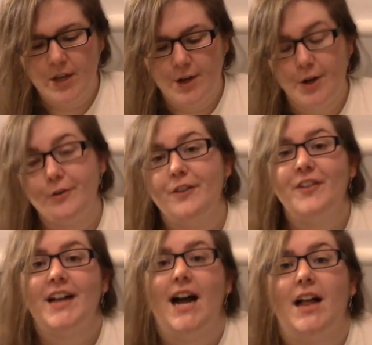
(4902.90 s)

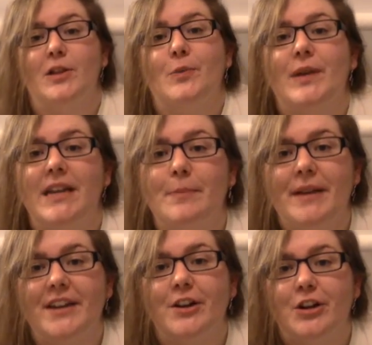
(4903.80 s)
Horrific Halloween
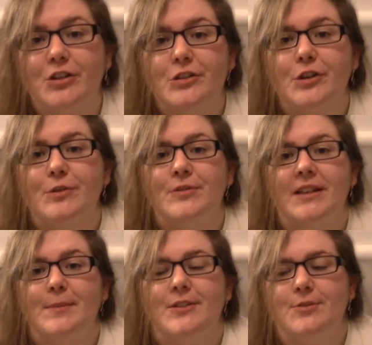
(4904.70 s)
Banner. Close.
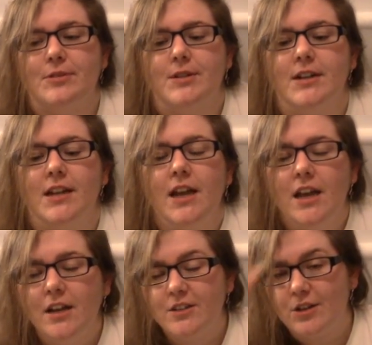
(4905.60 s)
I missed one word.
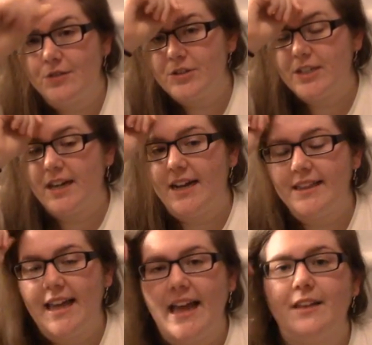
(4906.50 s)
So she
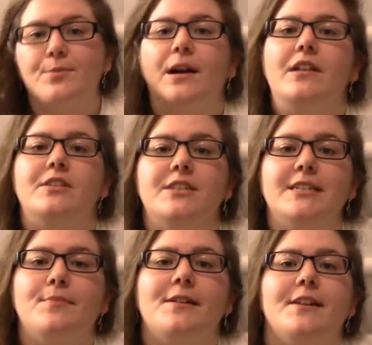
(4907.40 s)
got that as well, and
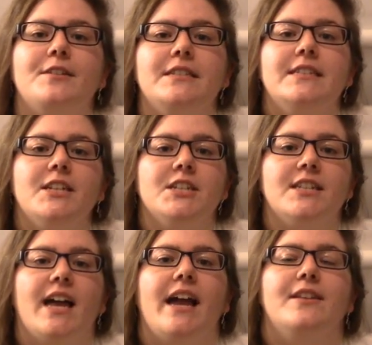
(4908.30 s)
she's planning on
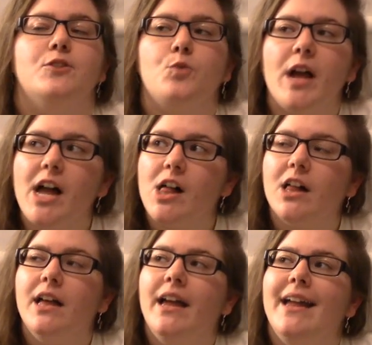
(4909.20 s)
stitching that as well.